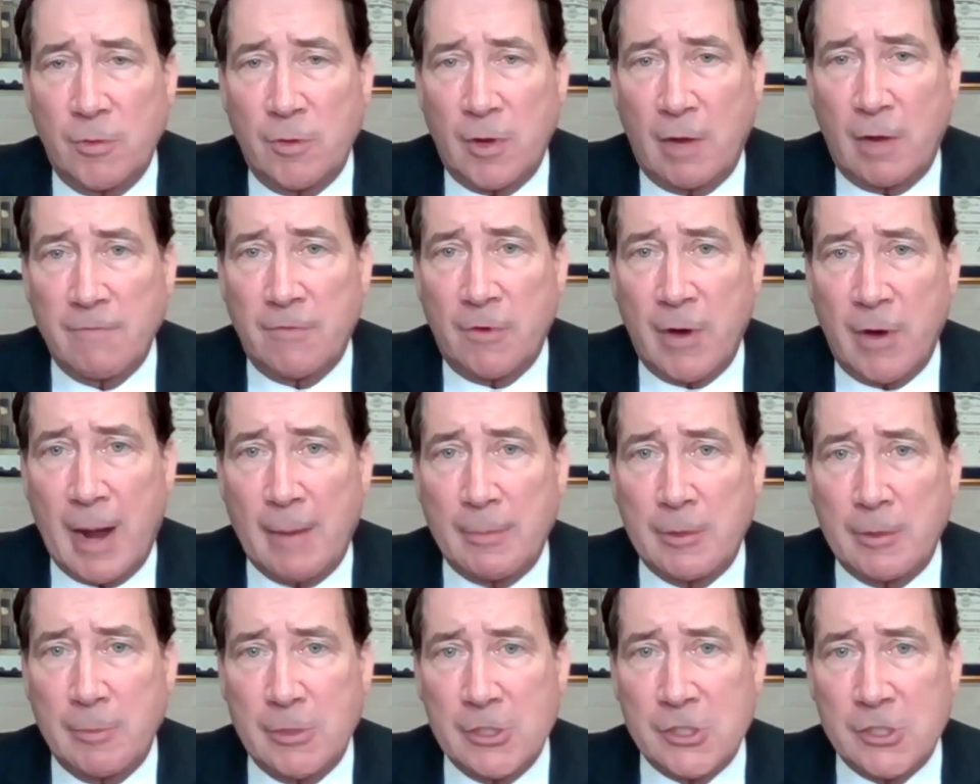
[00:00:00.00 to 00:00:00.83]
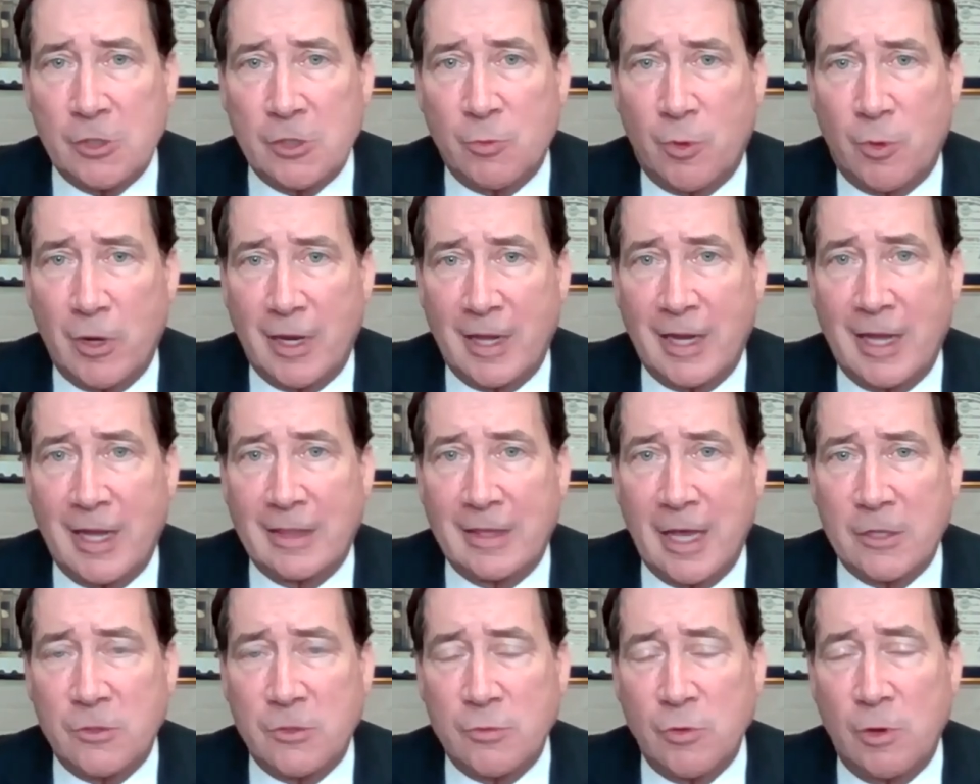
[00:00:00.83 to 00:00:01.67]
And I'm very optimistic we're going to get
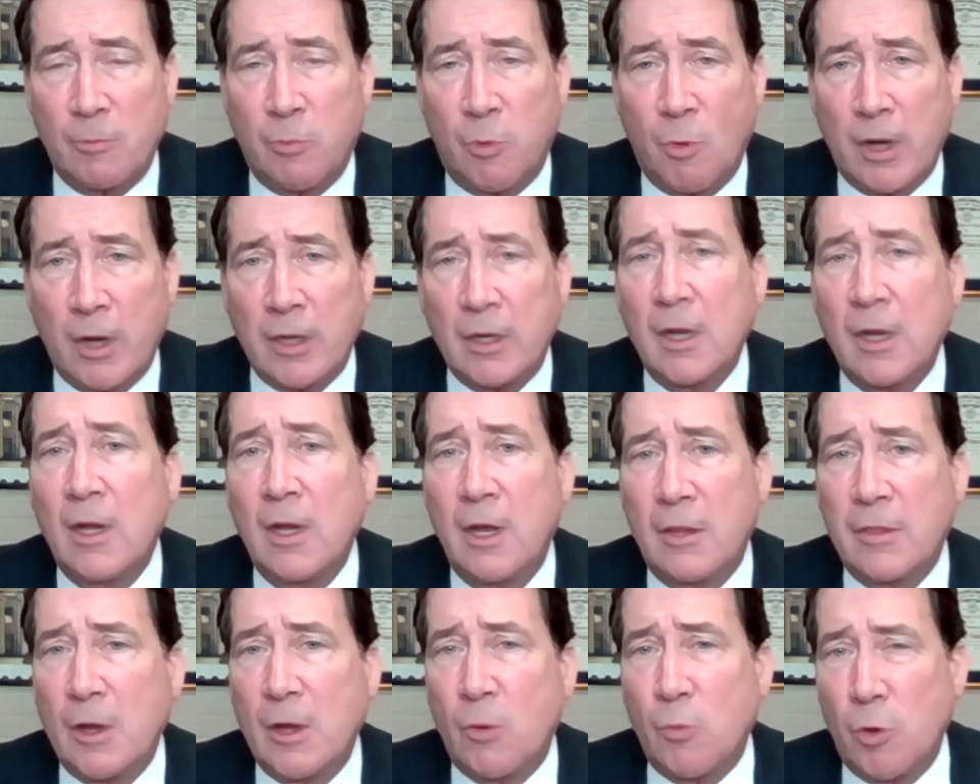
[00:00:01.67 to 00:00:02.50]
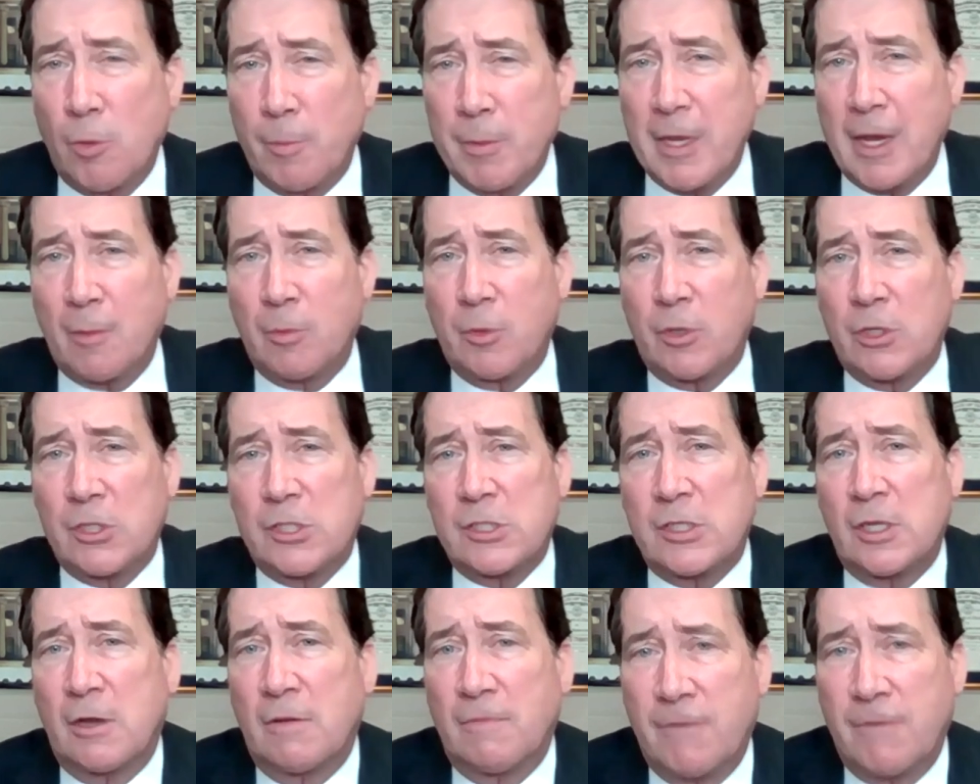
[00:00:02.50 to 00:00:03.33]
that to a point that we'll be able to
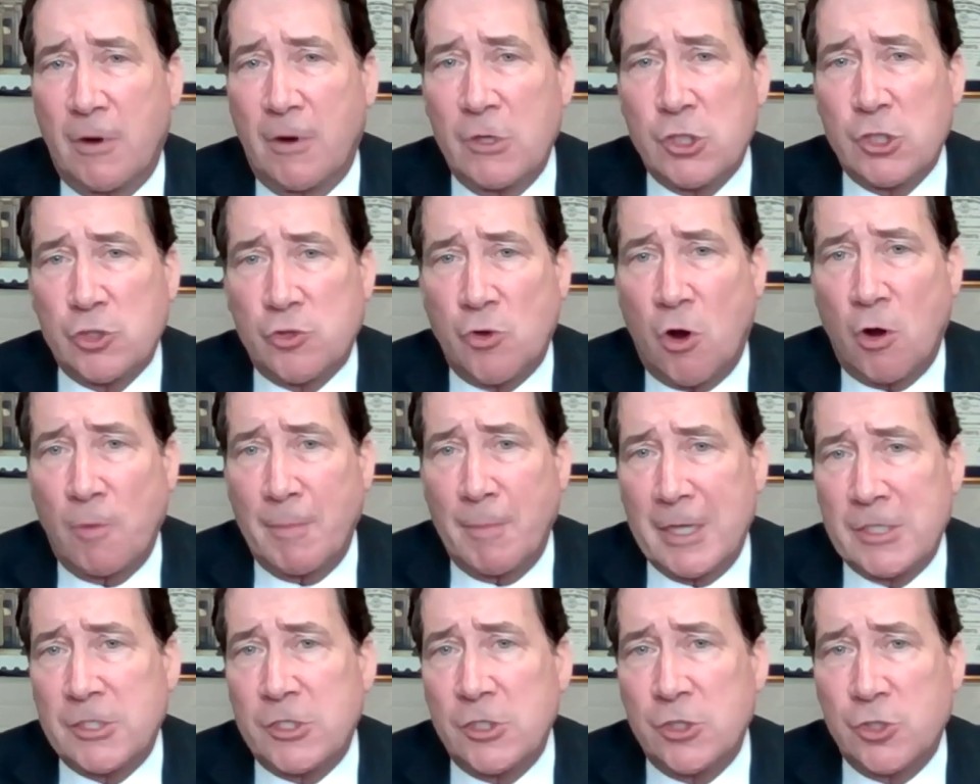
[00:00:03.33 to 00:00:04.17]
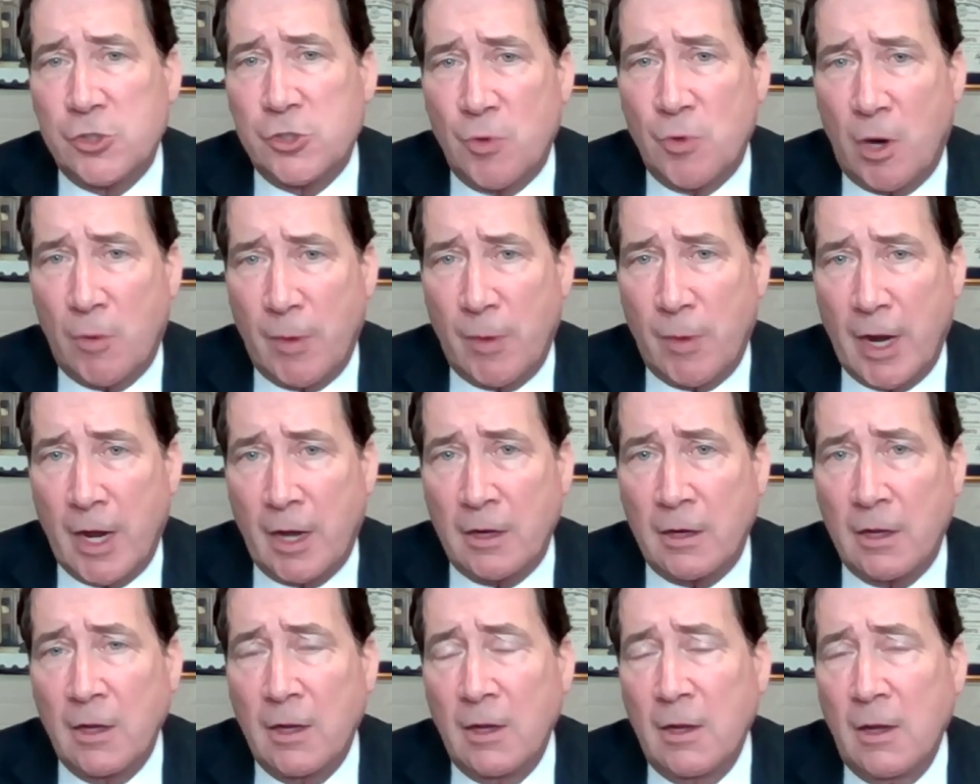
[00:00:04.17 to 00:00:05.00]
send a very strong message to Iran
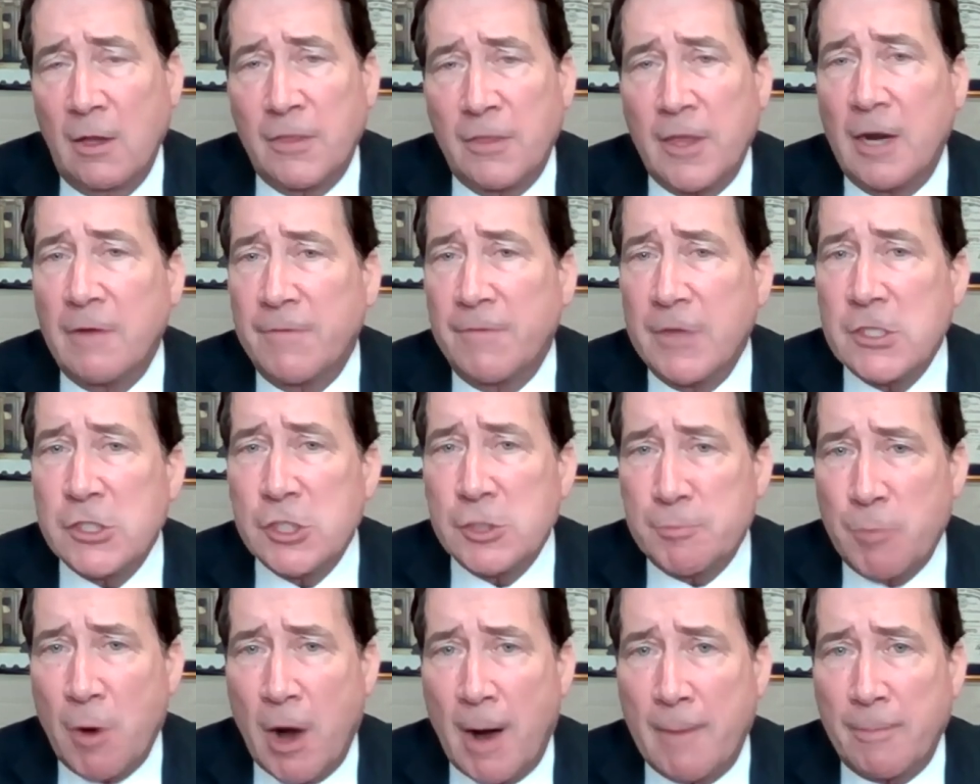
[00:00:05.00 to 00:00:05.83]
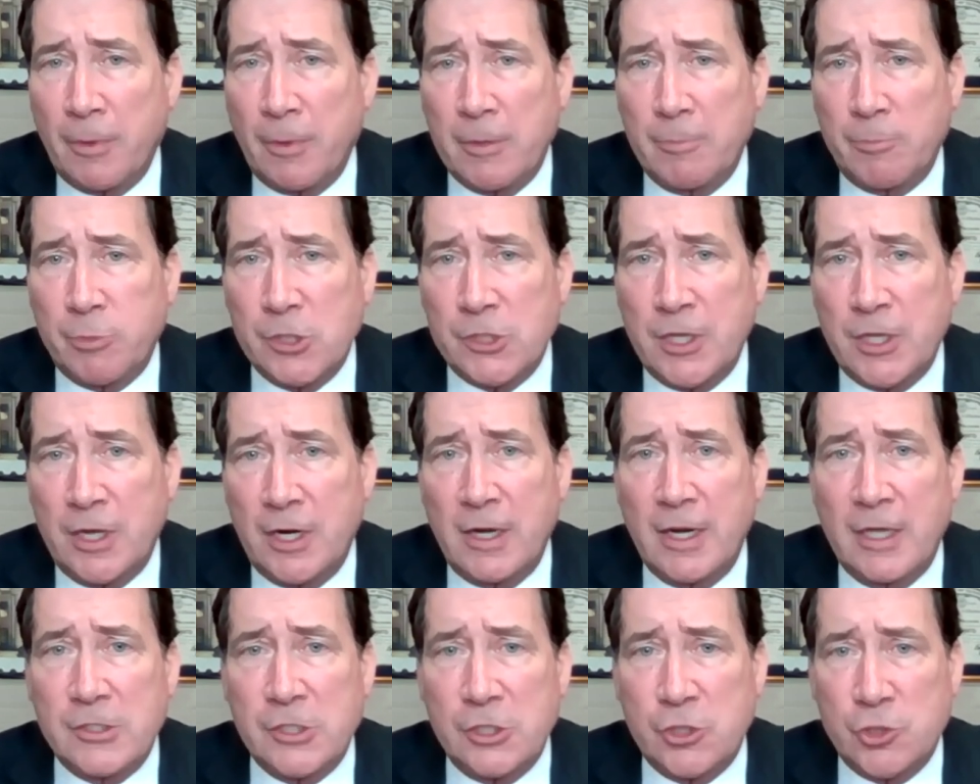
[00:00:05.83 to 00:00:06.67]
that if this is properly presented
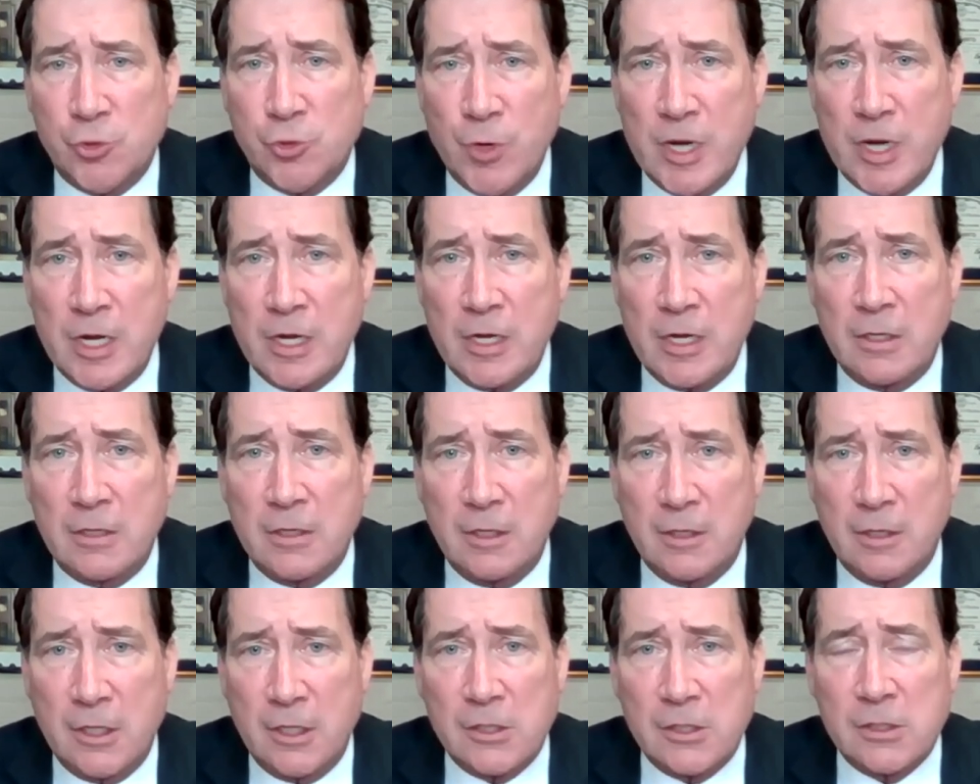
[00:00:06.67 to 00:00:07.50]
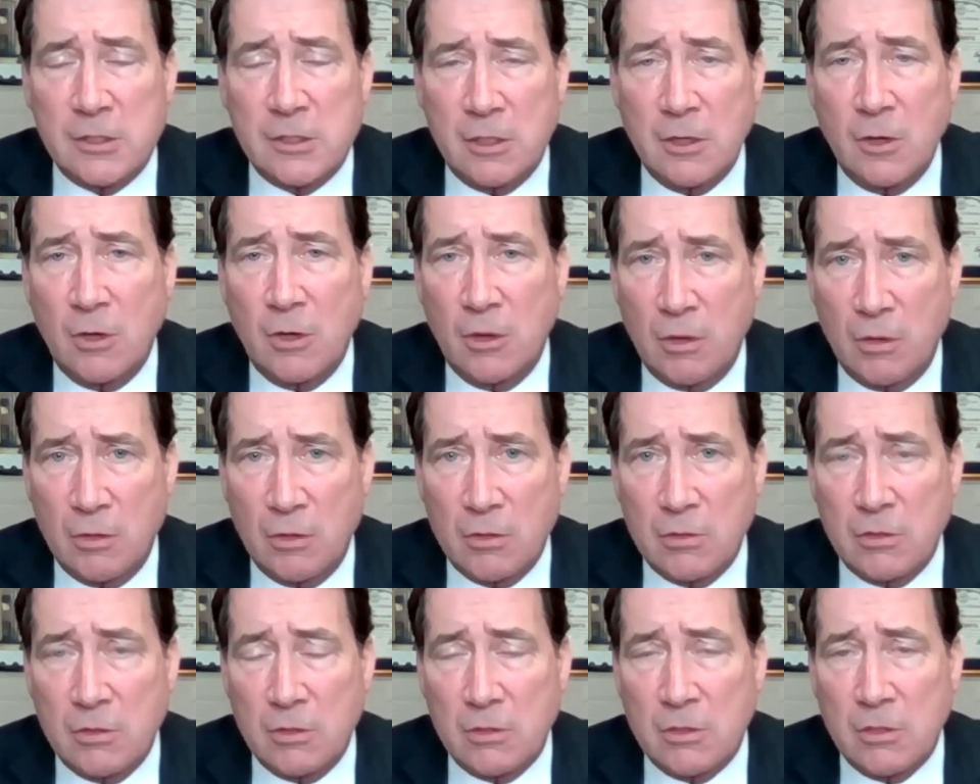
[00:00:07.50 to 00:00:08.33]
as a treaty to
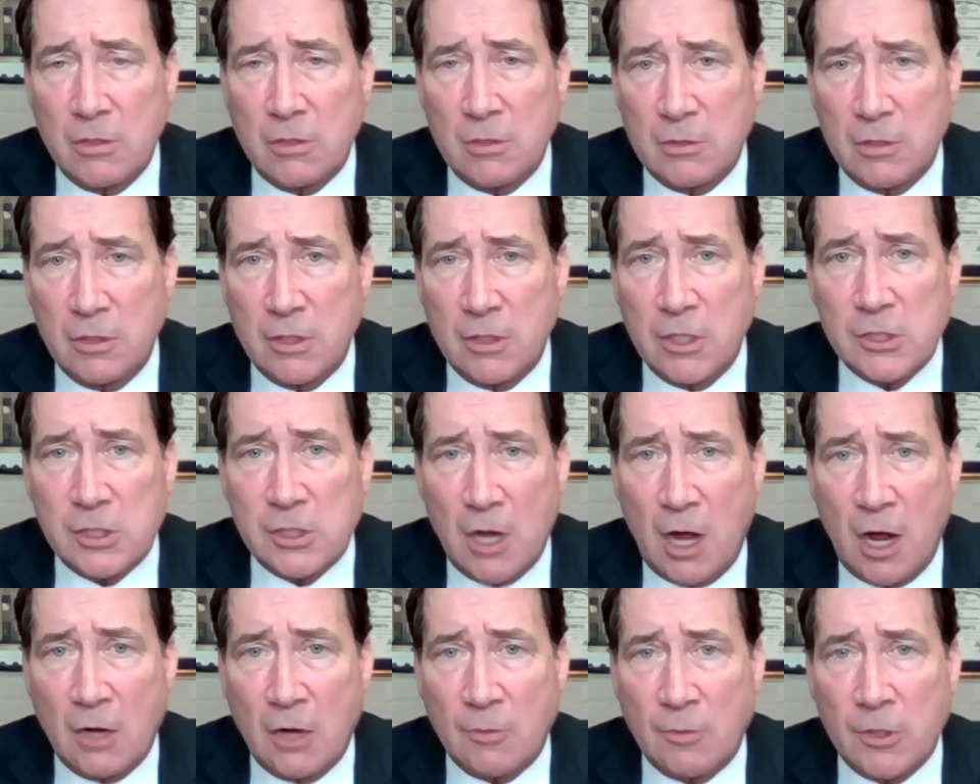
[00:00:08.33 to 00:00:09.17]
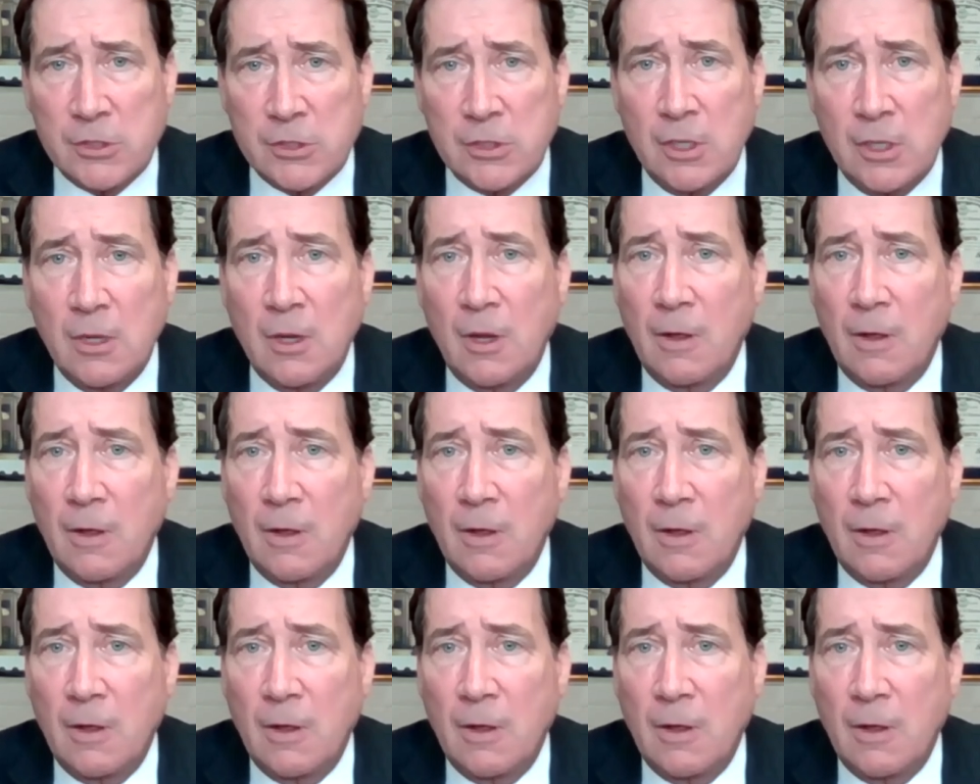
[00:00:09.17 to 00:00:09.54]
this Congress,